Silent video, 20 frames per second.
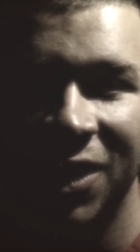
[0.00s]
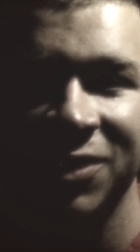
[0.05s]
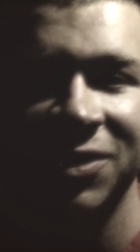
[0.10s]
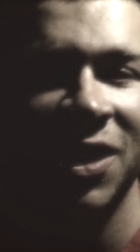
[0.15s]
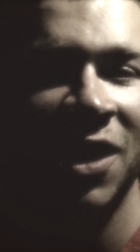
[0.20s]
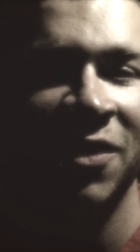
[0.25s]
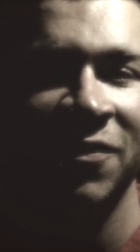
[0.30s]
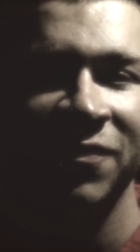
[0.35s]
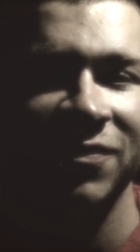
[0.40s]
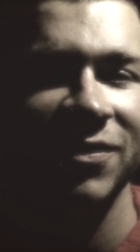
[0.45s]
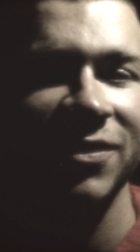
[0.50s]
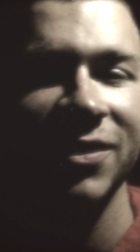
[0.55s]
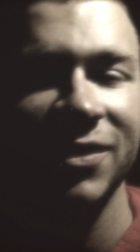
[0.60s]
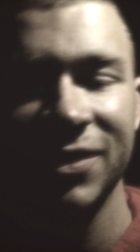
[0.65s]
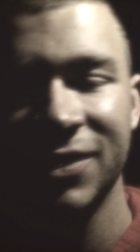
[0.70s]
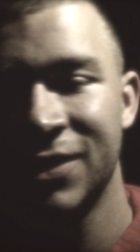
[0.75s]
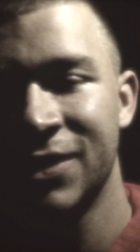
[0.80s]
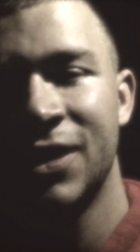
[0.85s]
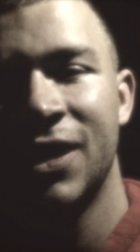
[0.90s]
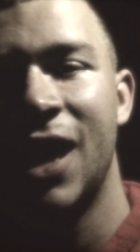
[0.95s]
all tough.
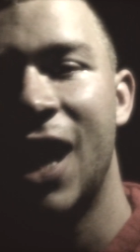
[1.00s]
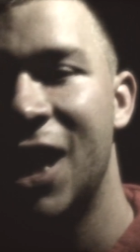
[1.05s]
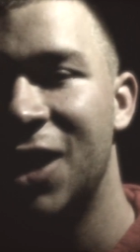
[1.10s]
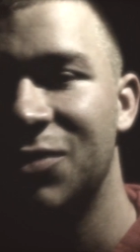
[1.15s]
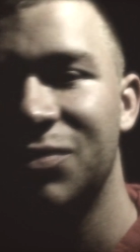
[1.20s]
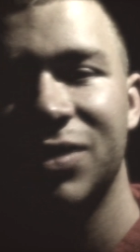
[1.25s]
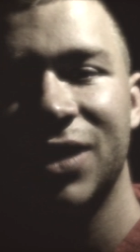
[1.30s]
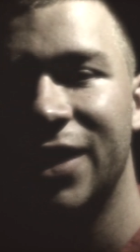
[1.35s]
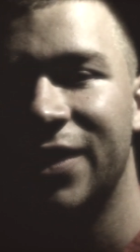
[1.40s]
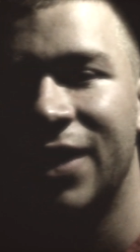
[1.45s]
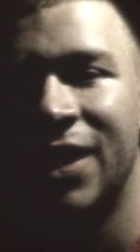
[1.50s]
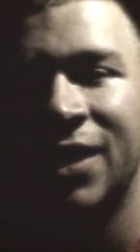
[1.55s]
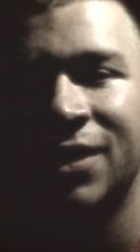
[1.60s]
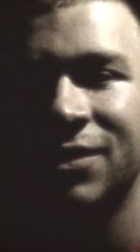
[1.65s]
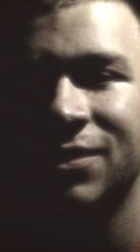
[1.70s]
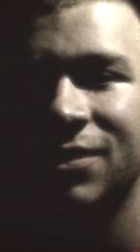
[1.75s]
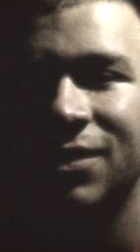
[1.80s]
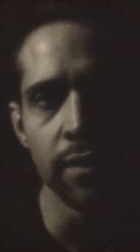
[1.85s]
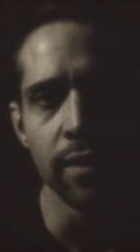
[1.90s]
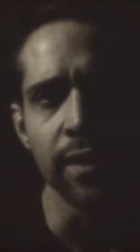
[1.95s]
I don't play that.
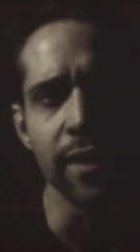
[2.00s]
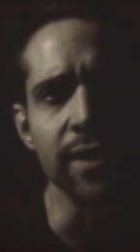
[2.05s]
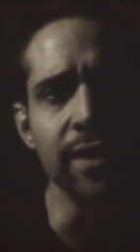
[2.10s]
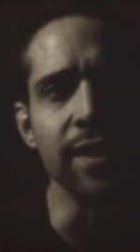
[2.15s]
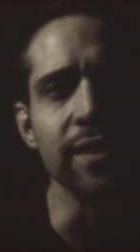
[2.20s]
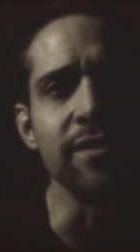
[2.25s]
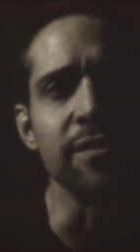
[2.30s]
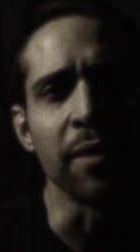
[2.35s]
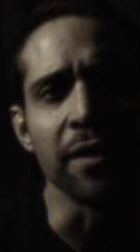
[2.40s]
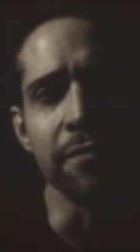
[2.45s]
And he gets in